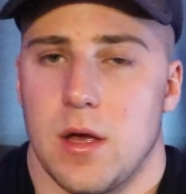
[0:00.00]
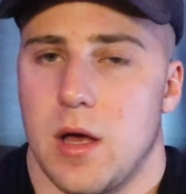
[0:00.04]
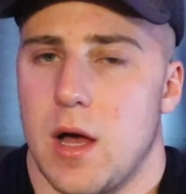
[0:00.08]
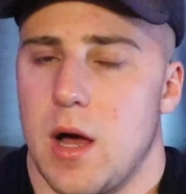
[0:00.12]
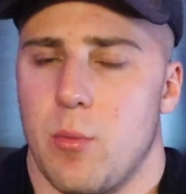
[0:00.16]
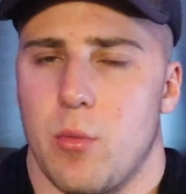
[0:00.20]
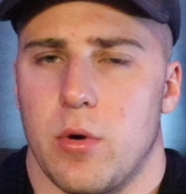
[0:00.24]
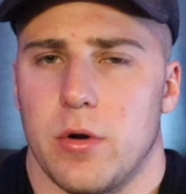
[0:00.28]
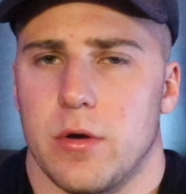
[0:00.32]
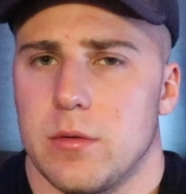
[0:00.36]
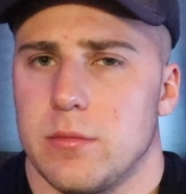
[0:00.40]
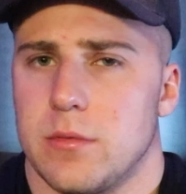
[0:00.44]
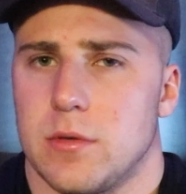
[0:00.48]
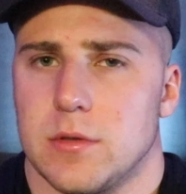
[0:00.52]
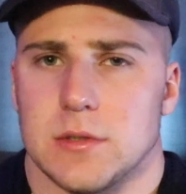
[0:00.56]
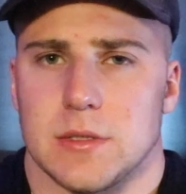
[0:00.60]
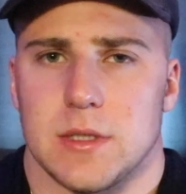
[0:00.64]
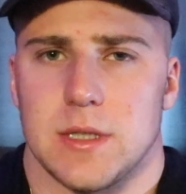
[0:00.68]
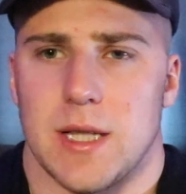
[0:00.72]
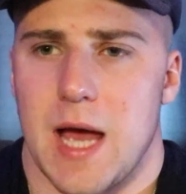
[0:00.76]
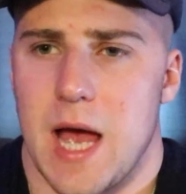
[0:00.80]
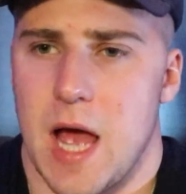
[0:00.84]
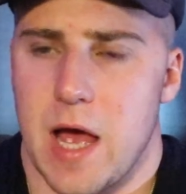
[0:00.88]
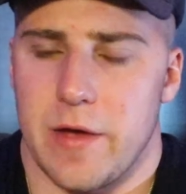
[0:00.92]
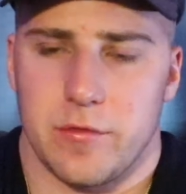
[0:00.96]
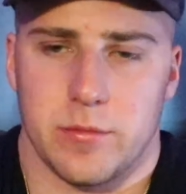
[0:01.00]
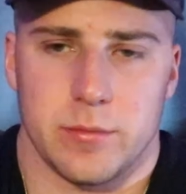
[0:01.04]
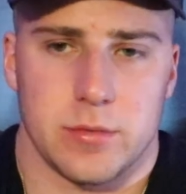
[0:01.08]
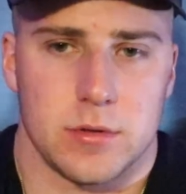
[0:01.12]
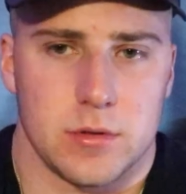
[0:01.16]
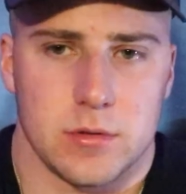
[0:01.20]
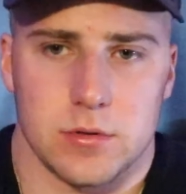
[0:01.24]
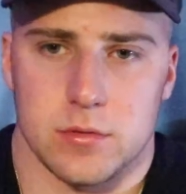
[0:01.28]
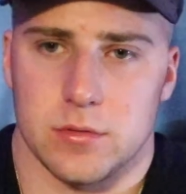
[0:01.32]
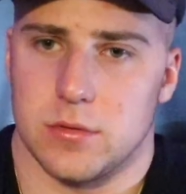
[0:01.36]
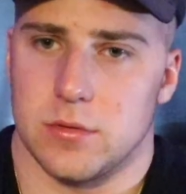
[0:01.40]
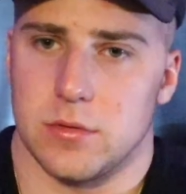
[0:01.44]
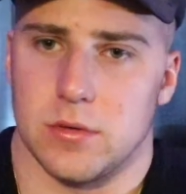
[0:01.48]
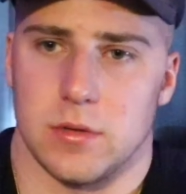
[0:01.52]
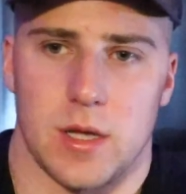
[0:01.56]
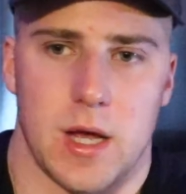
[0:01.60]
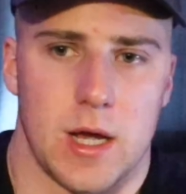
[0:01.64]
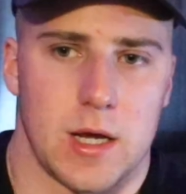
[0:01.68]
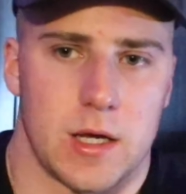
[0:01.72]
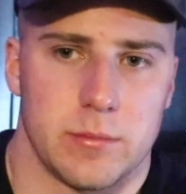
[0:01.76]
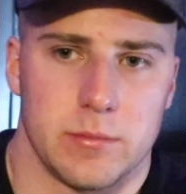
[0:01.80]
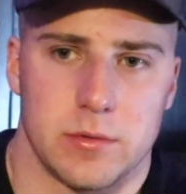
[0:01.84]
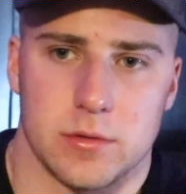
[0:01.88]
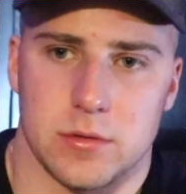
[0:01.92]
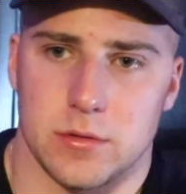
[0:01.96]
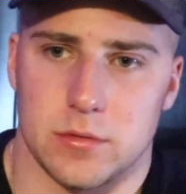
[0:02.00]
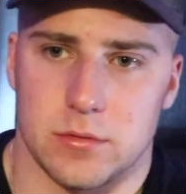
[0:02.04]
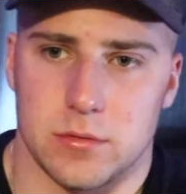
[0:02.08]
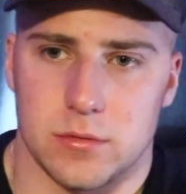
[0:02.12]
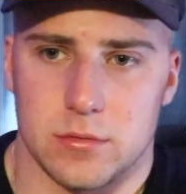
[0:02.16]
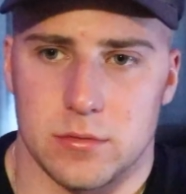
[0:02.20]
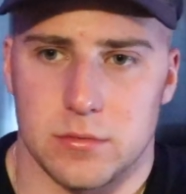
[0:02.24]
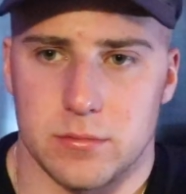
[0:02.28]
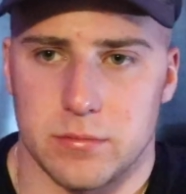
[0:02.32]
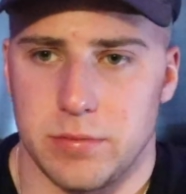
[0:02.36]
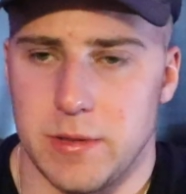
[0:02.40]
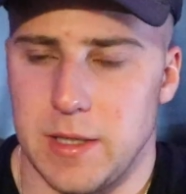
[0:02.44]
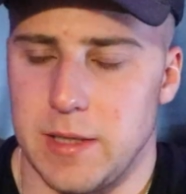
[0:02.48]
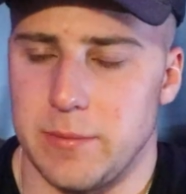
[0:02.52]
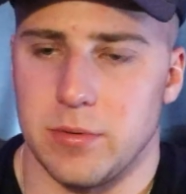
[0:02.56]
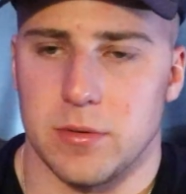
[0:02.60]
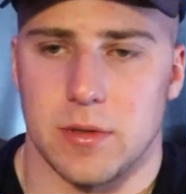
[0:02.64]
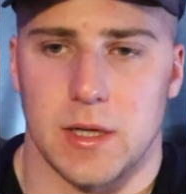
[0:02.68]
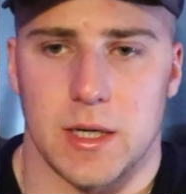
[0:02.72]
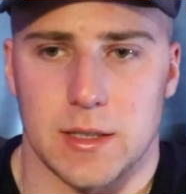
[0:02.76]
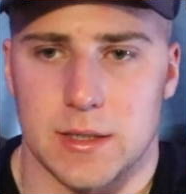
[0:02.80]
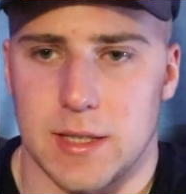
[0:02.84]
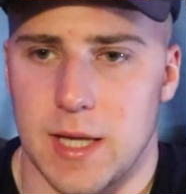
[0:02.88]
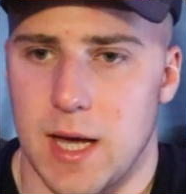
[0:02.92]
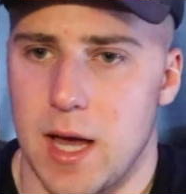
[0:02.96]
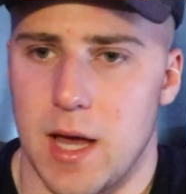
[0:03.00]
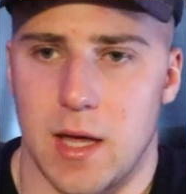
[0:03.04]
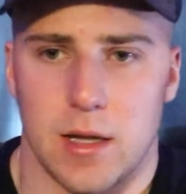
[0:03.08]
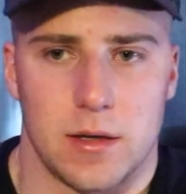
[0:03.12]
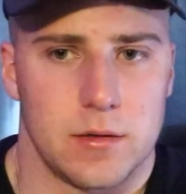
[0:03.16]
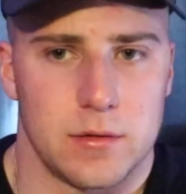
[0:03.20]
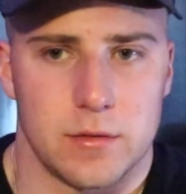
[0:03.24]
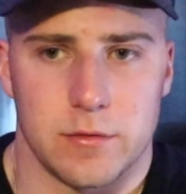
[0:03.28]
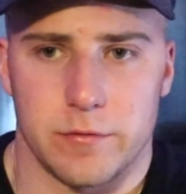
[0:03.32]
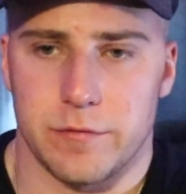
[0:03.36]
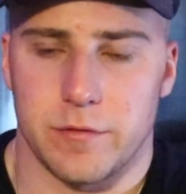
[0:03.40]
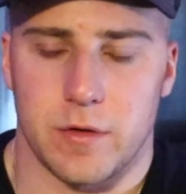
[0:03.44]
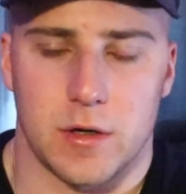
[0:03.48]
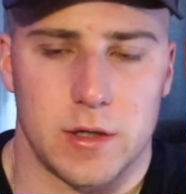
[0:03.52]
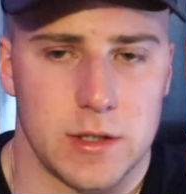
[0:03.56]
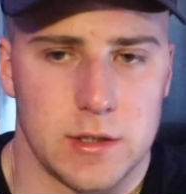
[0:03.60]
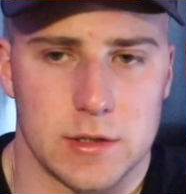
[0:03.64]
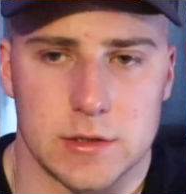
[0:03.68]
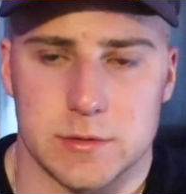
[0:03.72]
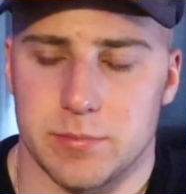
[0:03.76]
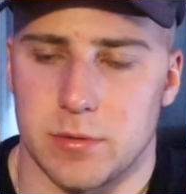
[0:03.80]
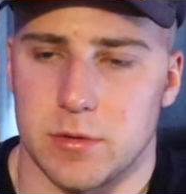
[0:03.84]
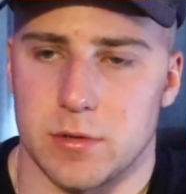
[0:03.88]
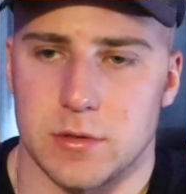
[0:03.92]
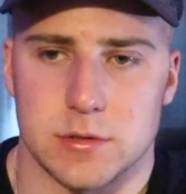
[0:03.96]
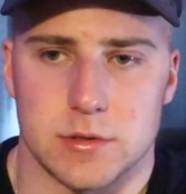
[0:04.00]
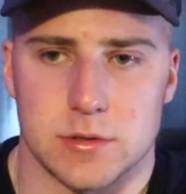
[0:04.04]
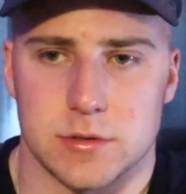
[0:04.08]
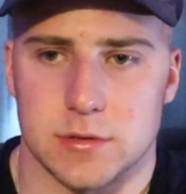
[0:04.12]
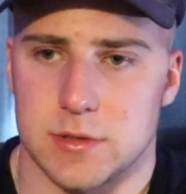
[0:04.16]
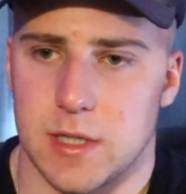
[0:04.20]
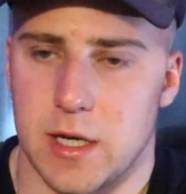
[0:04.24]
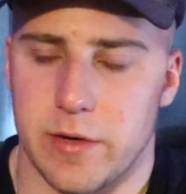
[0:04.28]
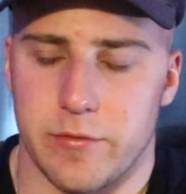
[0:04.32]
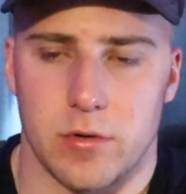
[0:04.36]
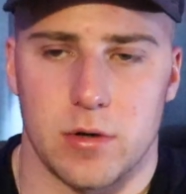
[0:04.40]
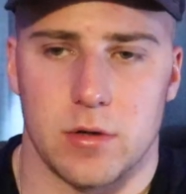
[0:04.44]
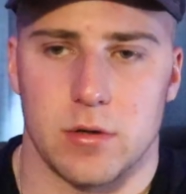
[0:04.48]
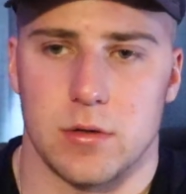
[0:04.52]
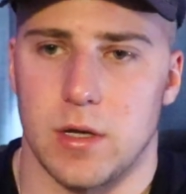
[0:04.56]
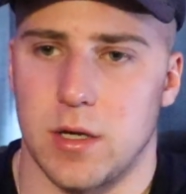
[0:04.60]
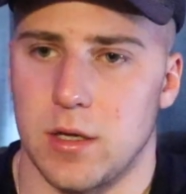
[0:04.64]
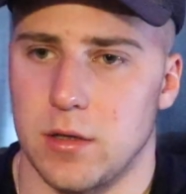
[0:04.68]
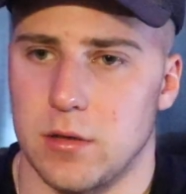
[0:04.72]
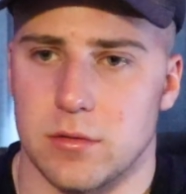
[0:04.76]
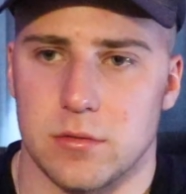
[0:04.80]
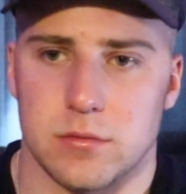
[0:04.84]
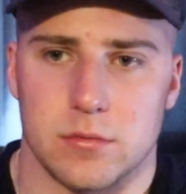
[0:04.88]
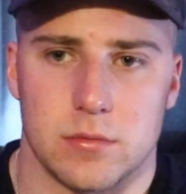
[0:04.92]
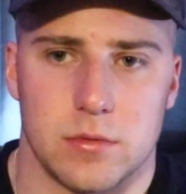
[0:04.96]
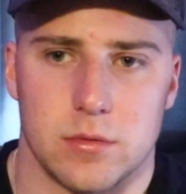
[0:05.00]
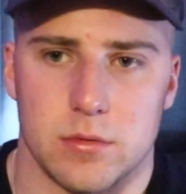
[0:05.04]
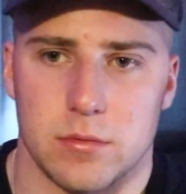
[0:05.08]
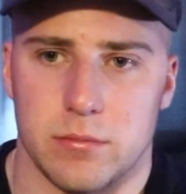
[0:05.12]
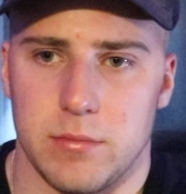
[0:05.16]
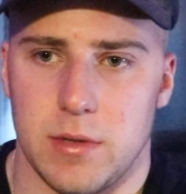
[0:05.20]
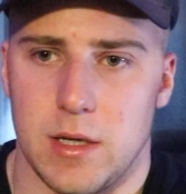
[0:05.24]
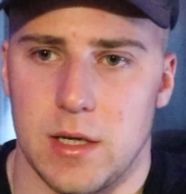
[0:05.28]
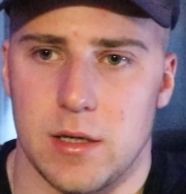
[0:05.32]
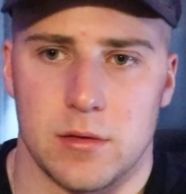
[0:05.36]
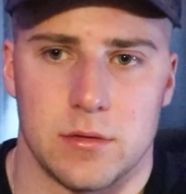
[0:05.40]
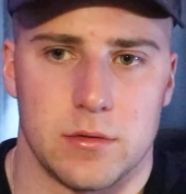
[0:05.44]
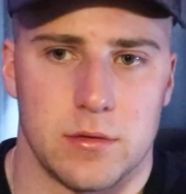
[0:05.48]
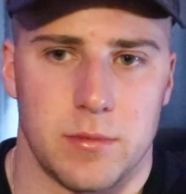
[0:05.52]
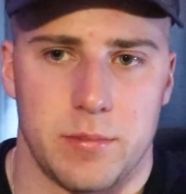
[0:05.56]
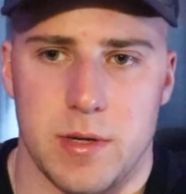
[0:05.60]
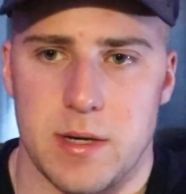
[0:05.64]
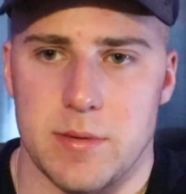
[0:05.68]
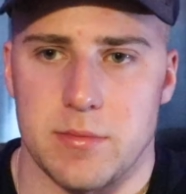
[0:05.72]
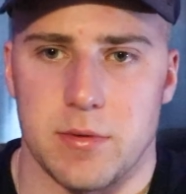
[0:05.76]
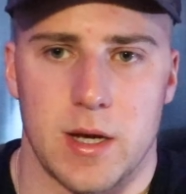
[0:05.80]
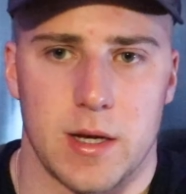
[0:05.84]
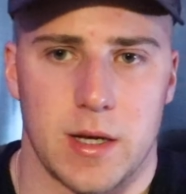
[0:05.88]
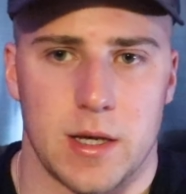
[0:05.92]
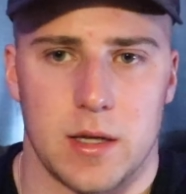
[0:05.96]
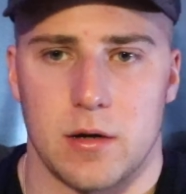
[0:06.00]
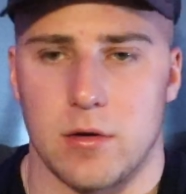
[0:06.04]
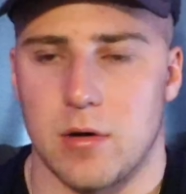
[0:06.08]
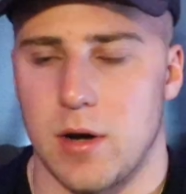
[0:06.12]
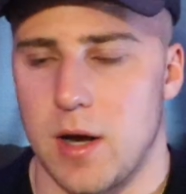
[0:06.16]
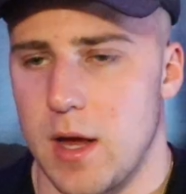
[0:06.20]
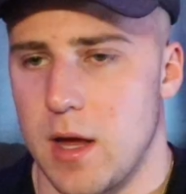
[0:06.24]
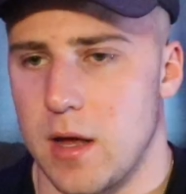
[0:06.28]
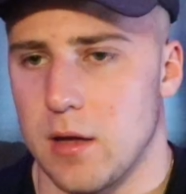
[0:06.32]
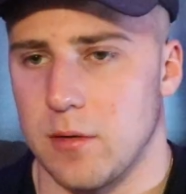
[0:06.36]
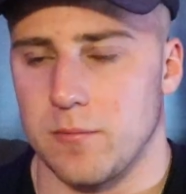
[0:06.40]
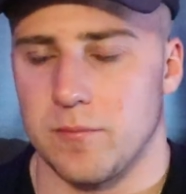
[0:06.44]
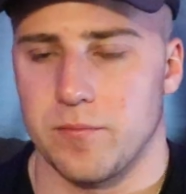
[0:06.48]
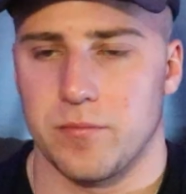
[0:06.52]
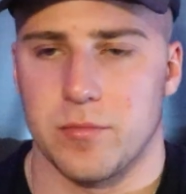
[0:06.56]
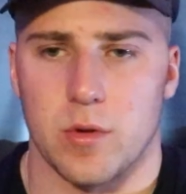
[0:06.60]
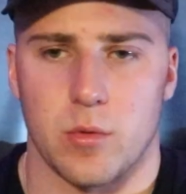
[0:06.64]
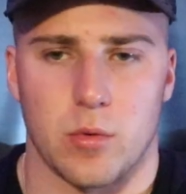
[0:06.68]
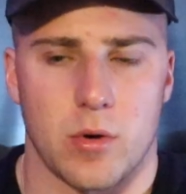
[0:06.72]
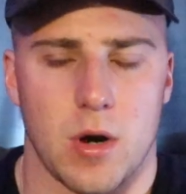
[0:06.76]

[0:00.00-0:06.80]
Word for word: I'm one of the most laughable, likable people like that, funniest persons ever, like me and the people I get around.